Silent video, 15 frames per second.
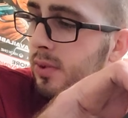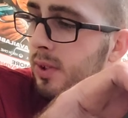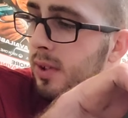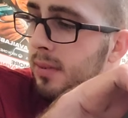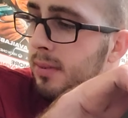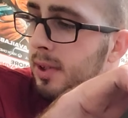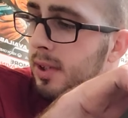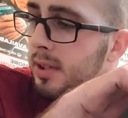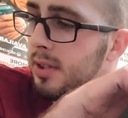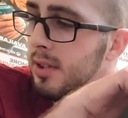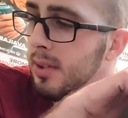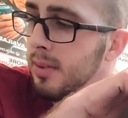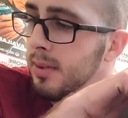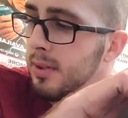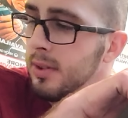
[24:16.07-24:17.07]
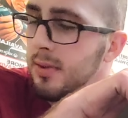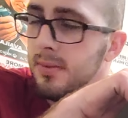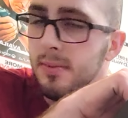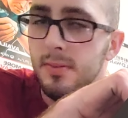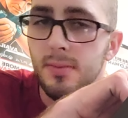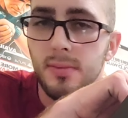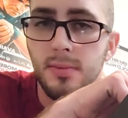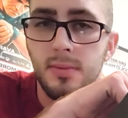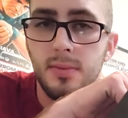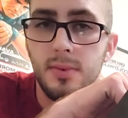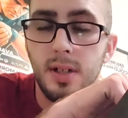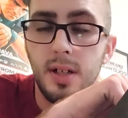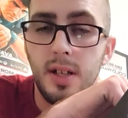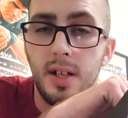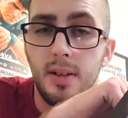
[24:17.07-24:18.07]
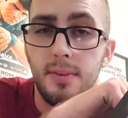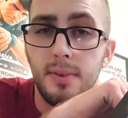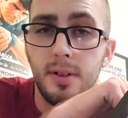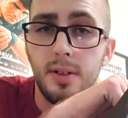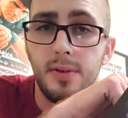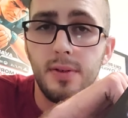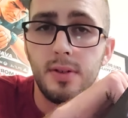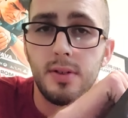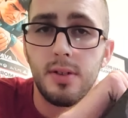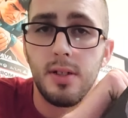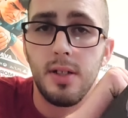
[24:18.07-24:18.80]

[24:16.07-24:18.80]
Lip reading: $12, I believe. And I believe it's